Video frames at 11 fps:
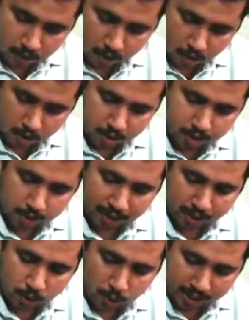or you
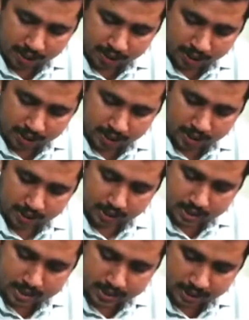acquire it at
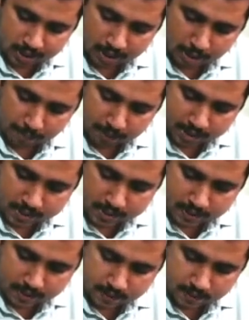concessional price.